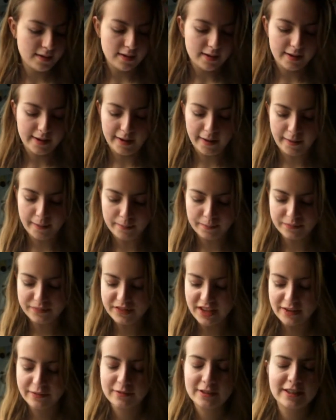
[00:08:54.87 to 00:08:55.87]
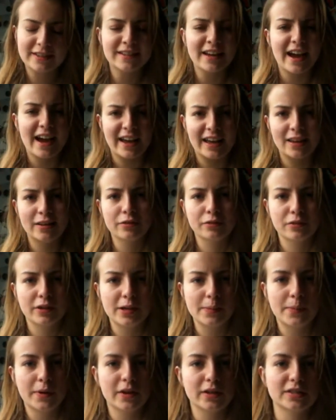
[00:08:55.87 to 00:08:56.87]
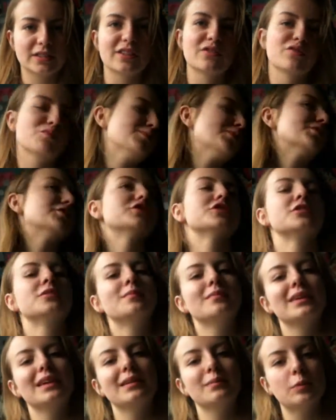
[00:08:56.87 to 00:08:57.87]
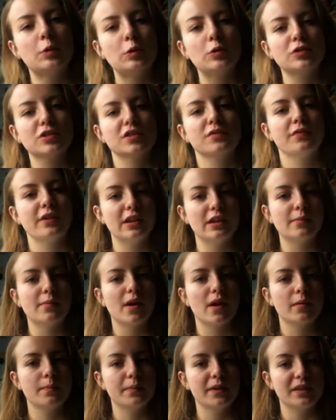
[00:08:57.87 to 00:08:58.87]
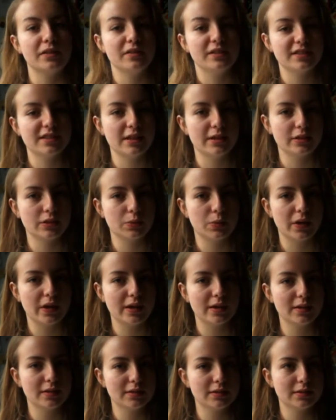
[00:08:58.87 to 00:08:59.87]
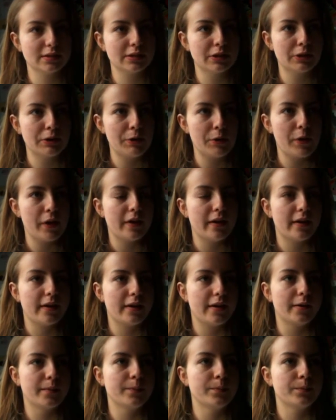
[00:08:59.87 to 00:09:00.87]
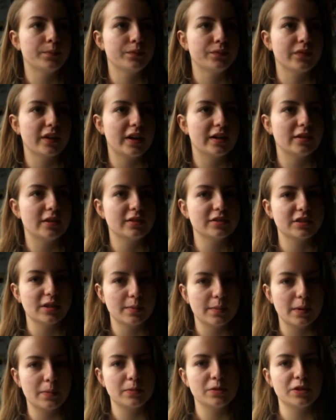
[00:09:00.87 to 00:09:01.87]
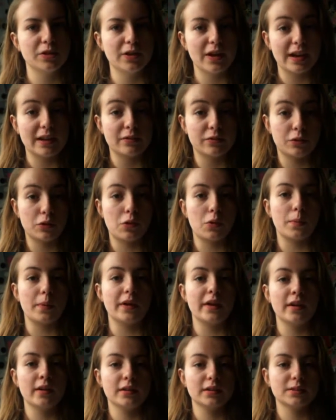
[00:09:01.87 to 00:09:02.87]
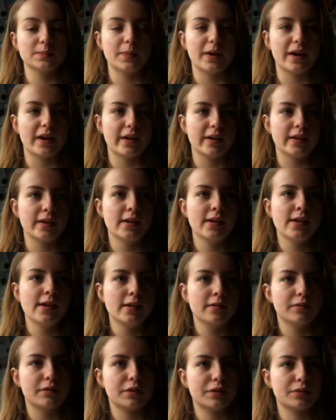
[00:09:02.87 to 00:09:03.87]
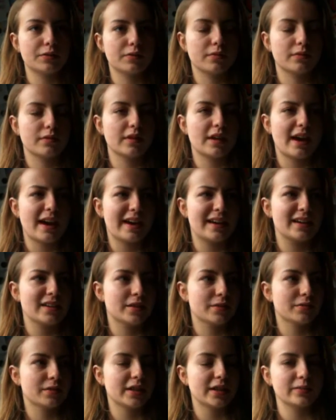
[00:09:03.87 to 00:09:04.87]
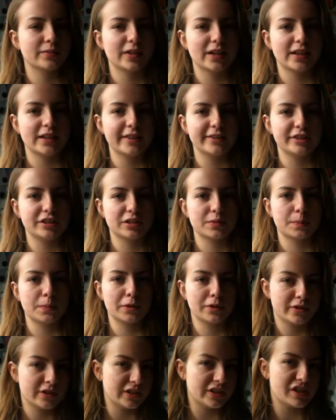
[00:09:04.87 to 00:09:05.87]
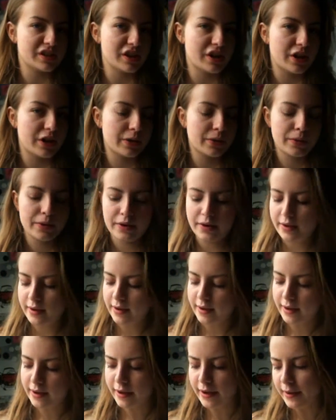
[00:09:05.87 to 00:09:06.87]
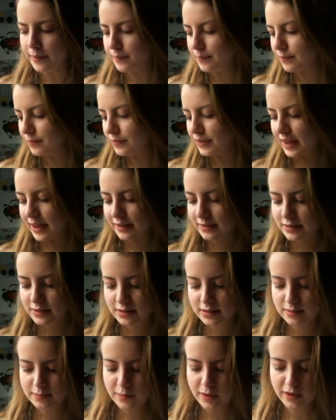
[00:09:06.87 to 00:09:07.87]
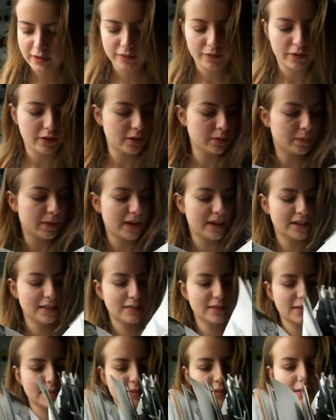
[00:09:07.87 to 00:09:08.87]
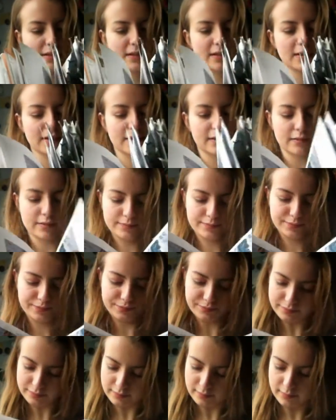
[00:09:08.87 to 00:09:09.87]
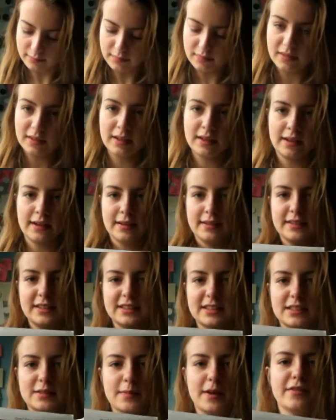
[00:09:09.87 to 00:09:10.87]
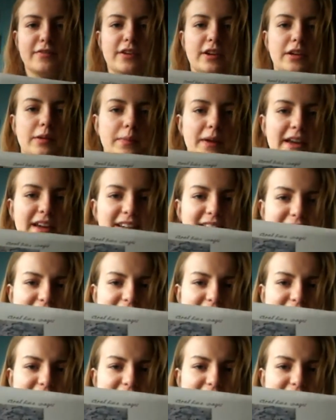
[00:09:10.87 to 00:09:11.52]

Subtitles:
Definitely the A3 books have pushed me more to fill them up in the 6 weeks. I know some people do A4 books, but the A3 really just pushes you. That's my final piece. Hang on. This is my final piece.